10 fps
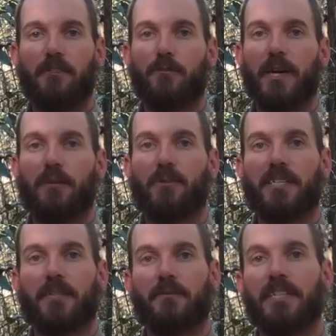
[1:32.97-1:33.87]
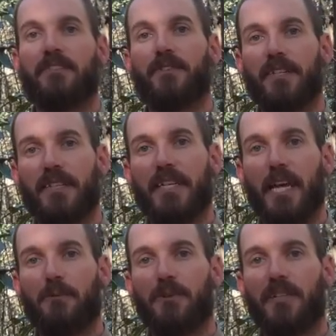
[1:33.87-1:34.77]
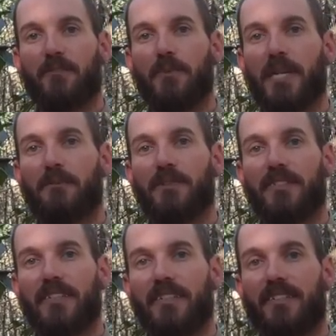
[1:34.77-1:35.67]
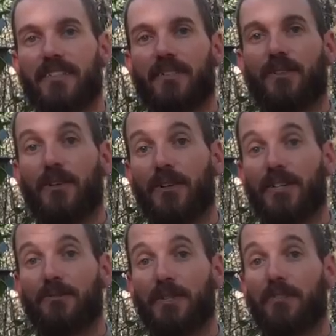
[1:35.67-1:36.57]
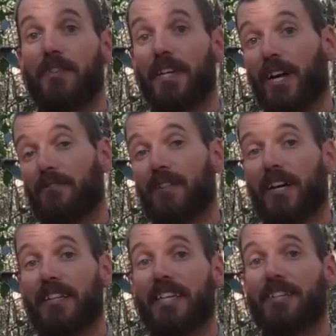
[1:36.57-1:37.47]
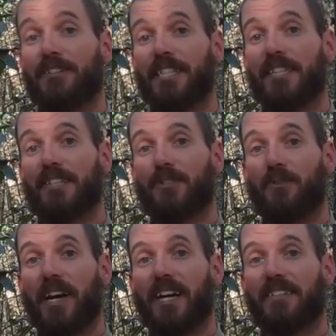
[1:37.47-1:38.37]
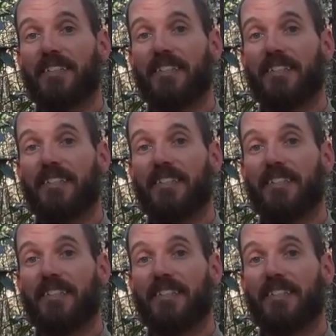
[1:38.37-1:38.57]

Everybody brings something different to the table, and I've been able to, to learn and really feed off a lot of the energy that's around.